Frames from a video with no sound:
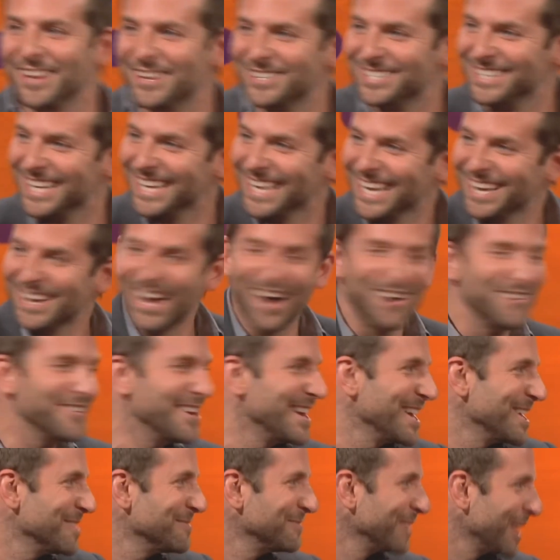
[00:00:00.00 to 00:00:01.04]
there's like
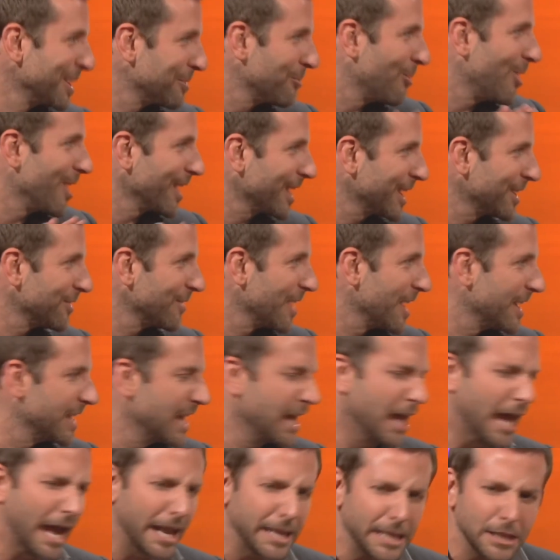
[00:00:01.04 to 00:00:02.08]
him like walking around,
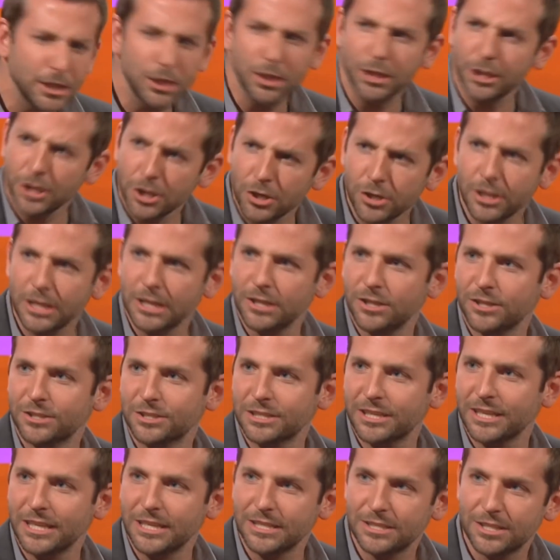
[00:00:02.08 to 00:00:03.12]
and he literally looks
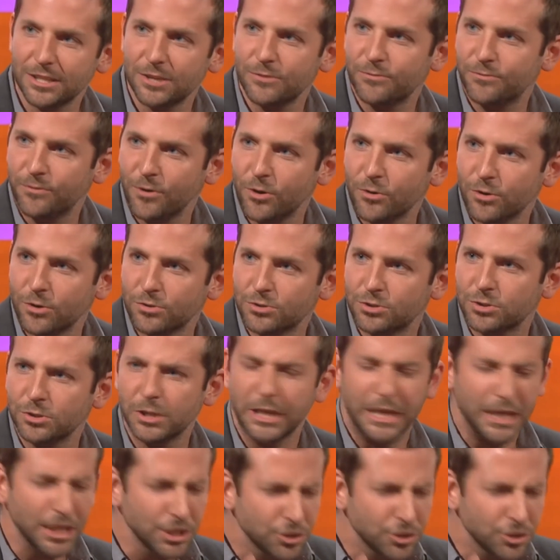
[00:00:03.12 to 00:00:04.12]
like he's in a photo shoot, like he